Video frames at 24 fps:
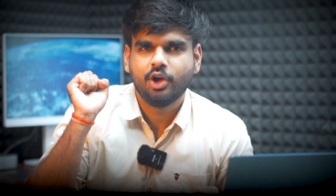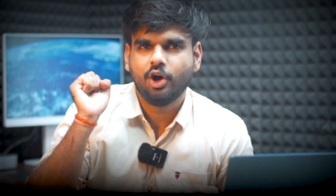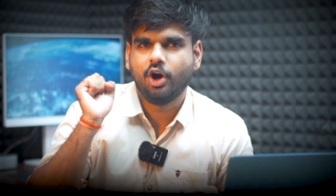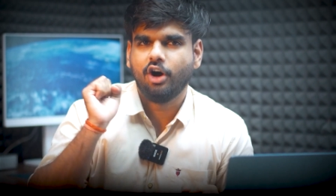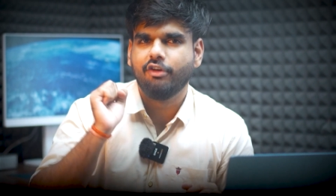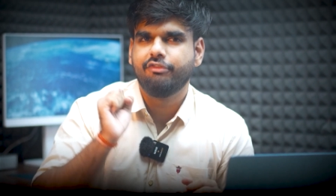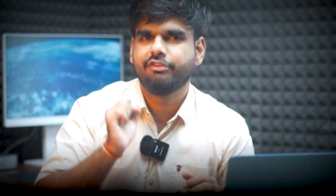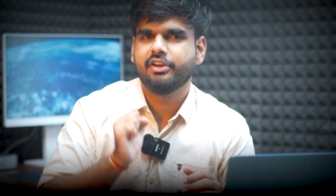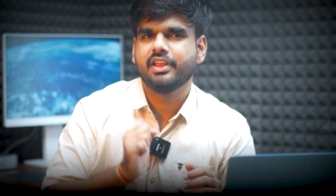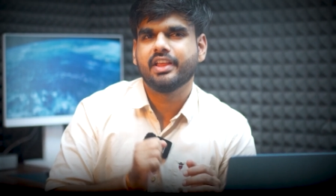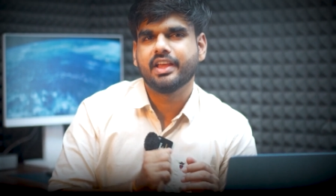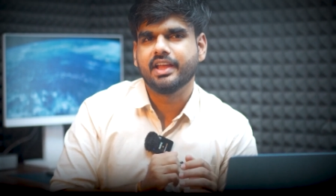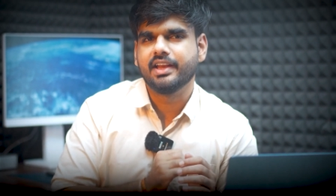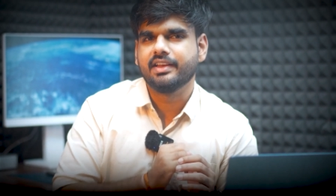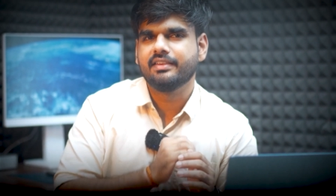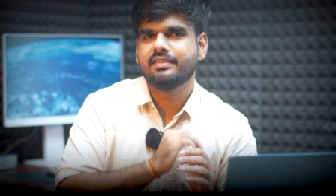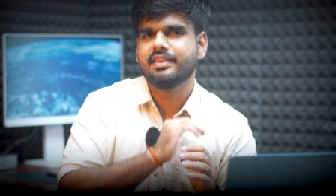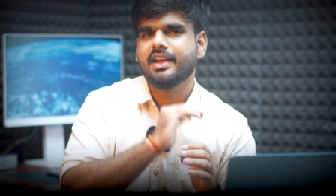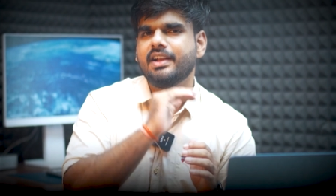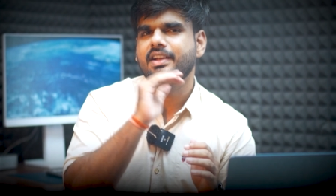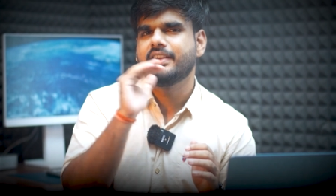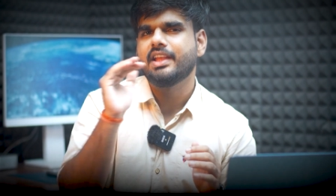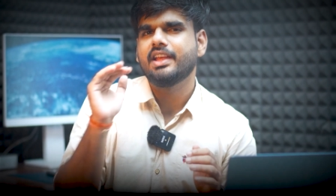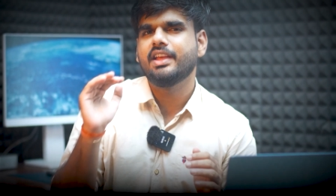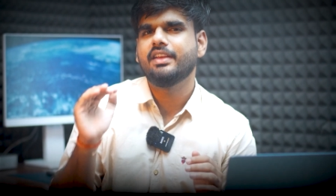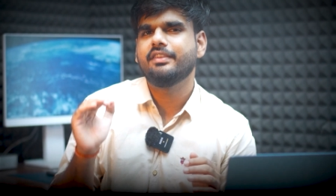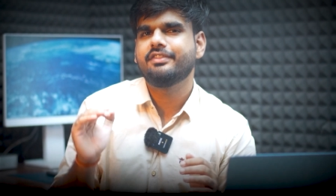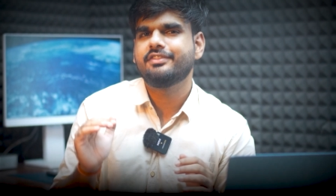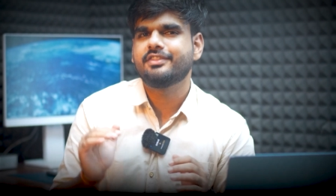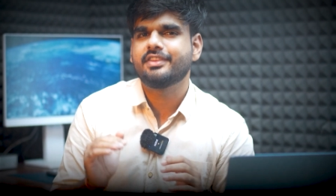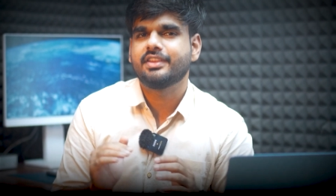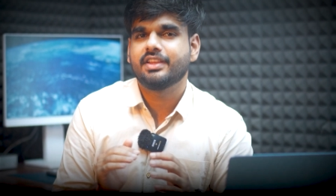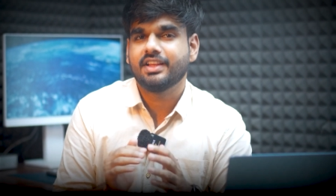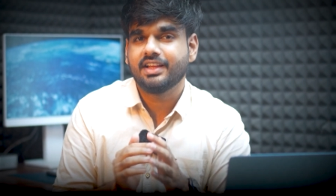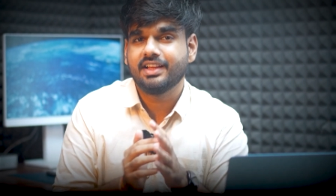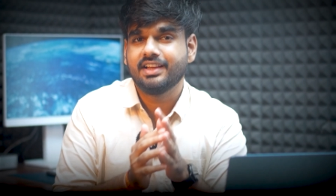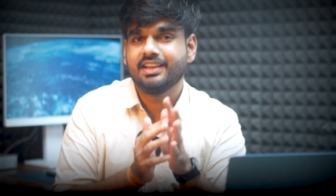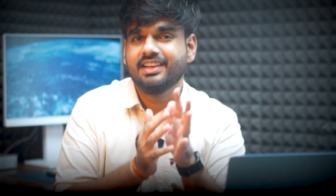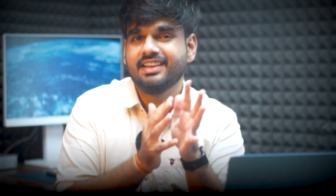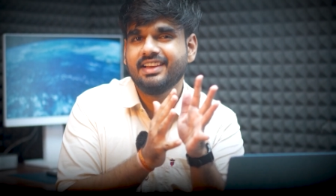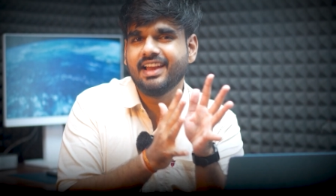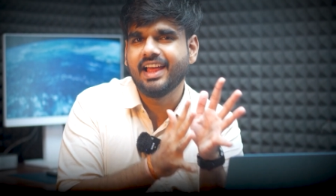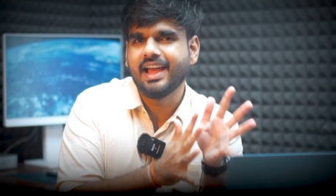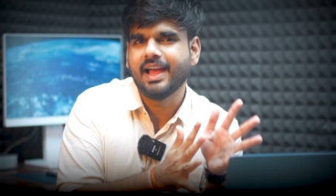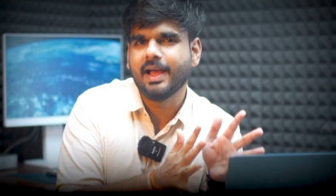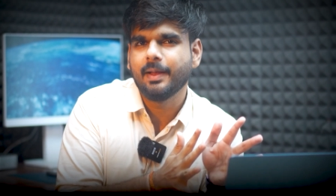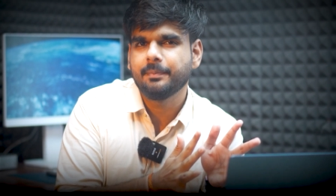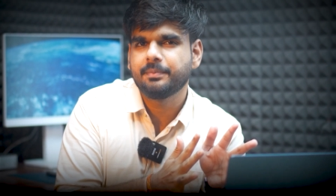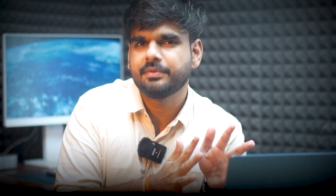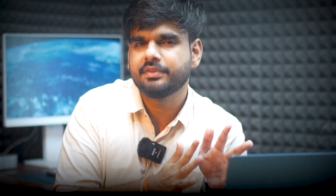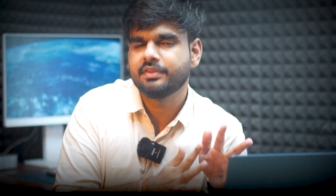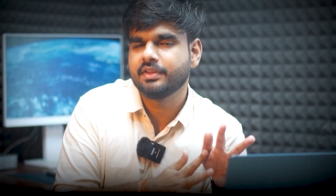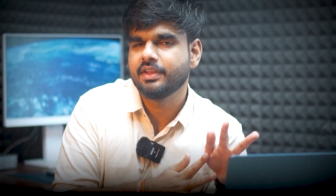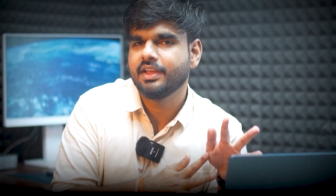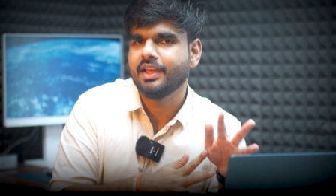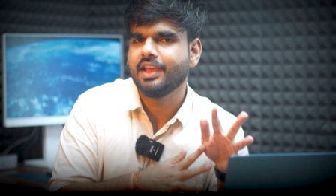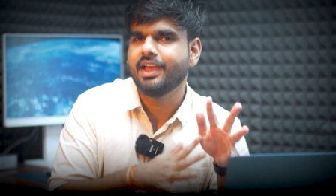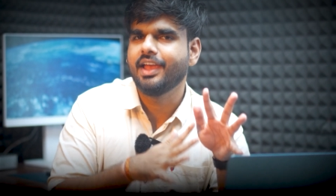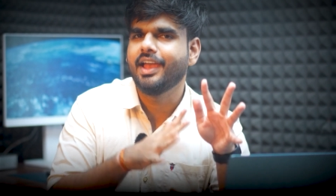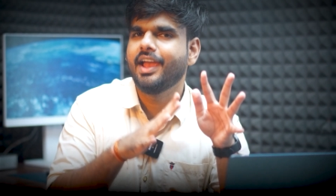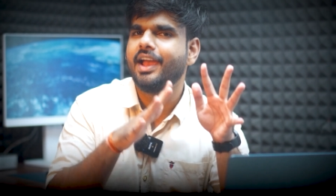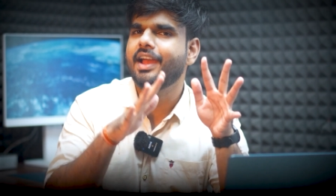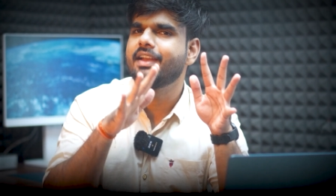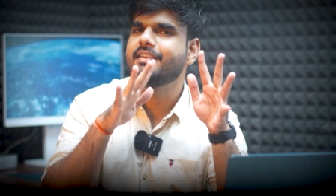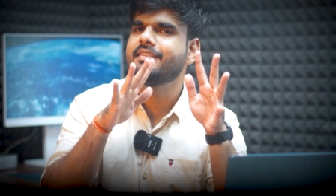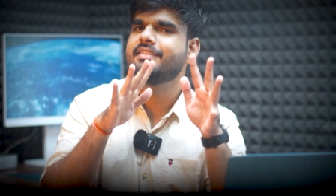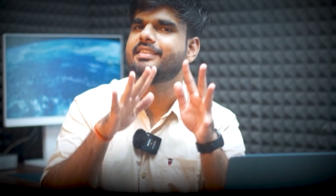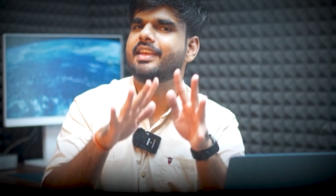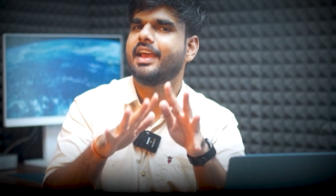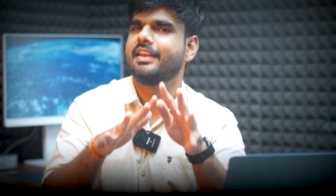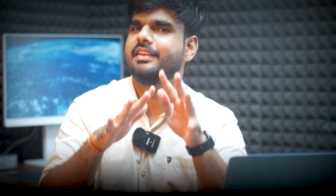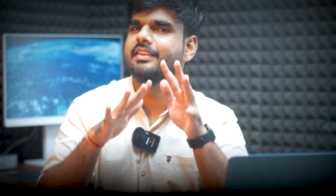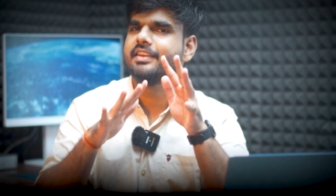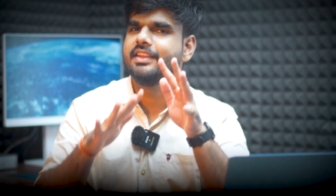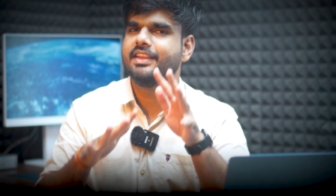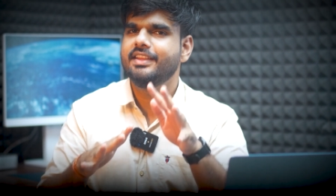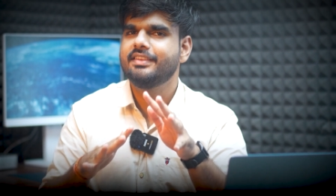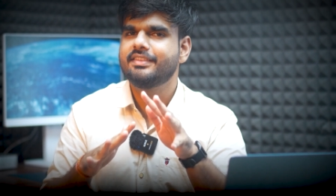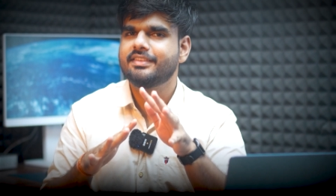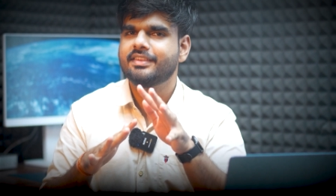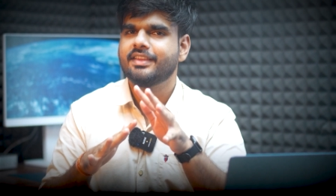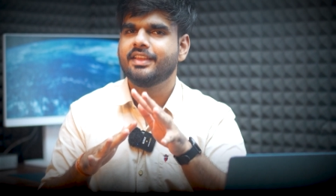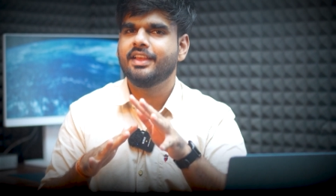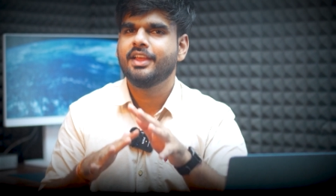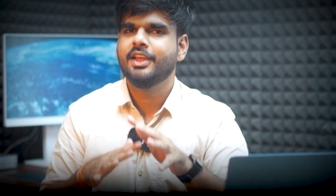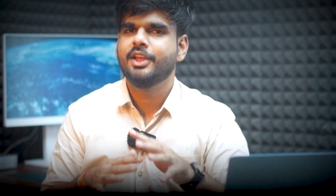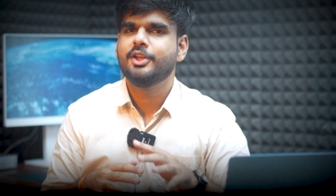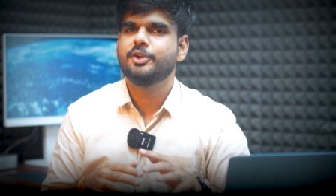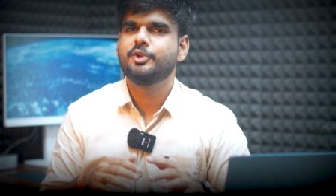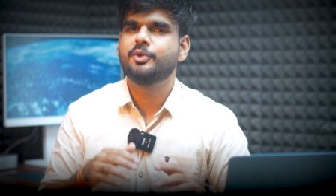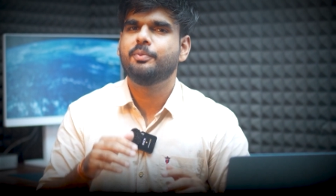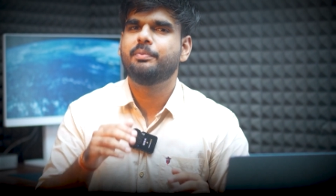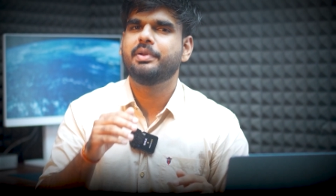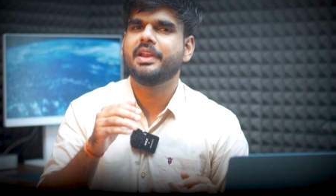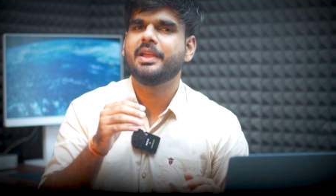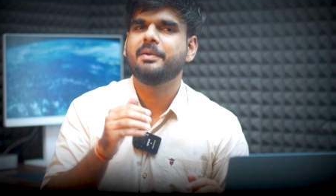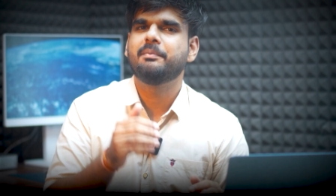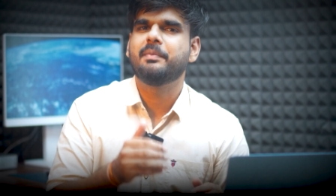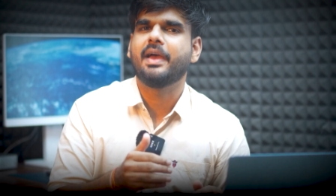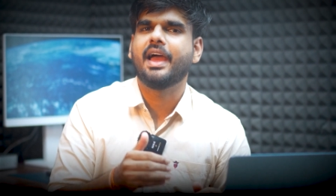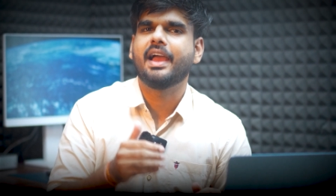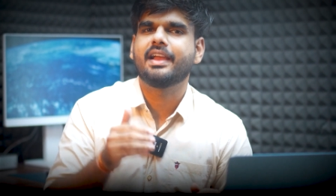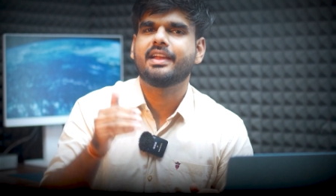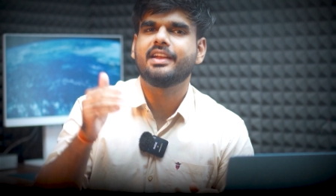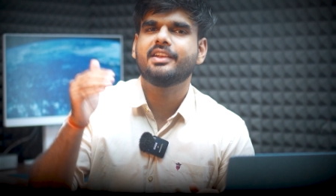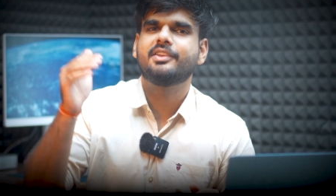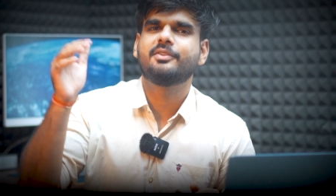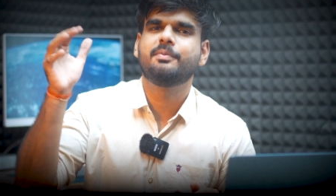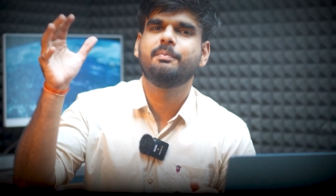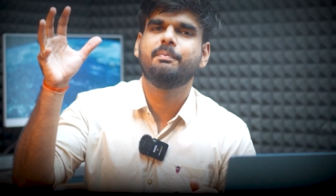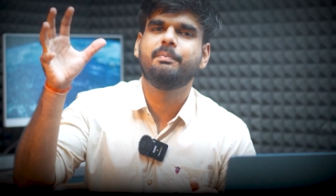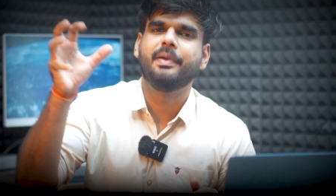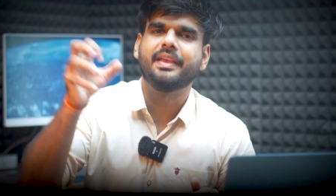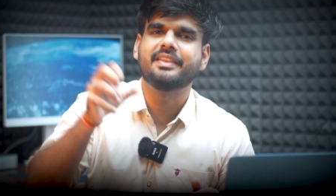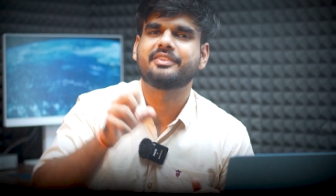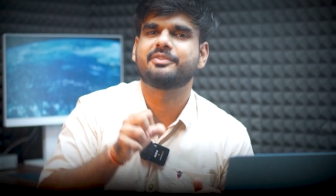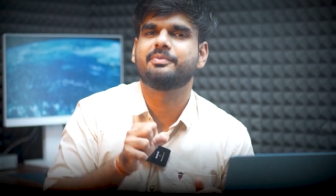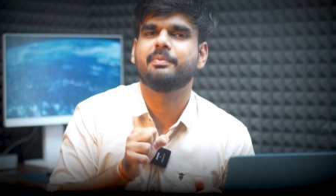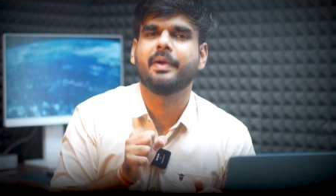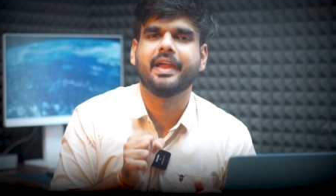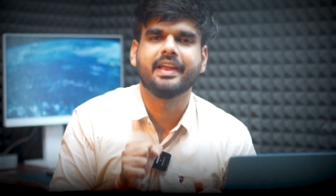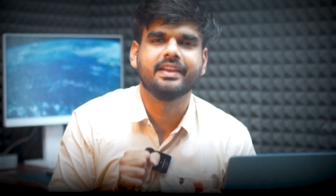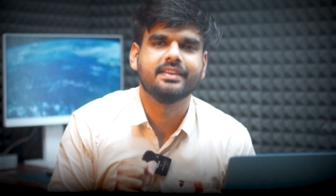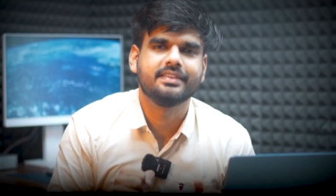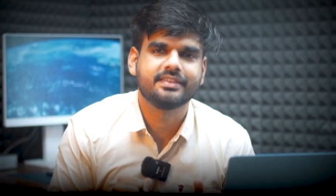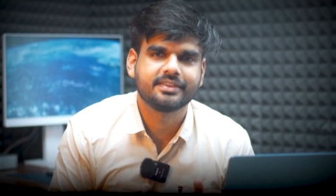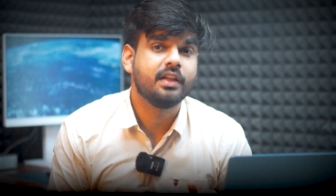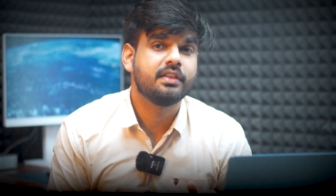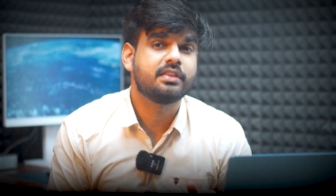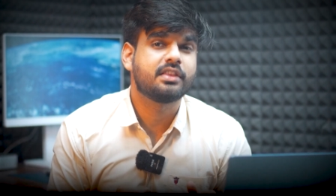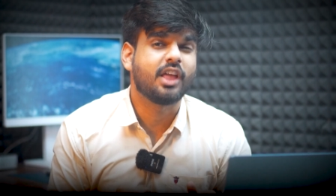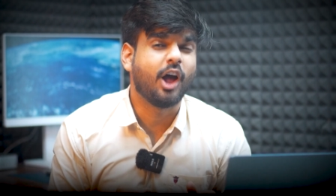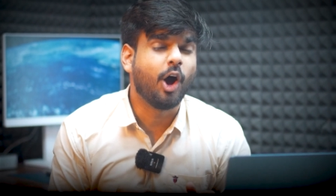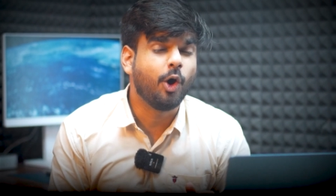offering incentives, labs, and salaries to bring back its best minds.